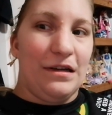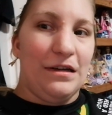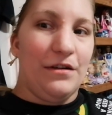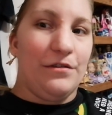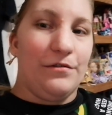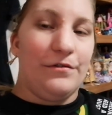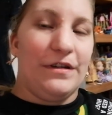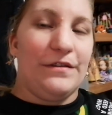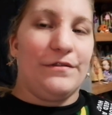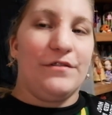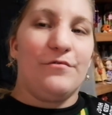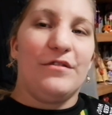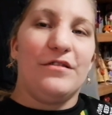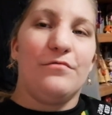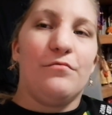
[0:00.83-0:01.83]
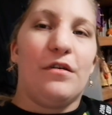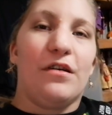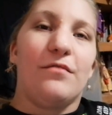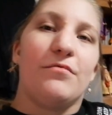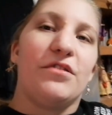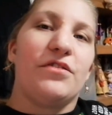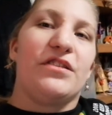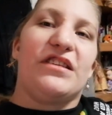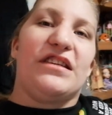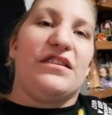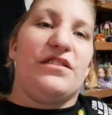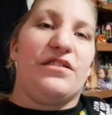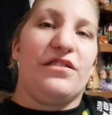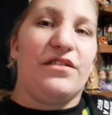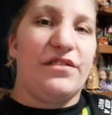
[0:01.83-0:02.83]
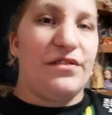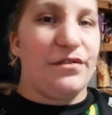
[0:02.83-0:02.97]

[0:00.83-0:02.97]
Hello everyone, welcome to day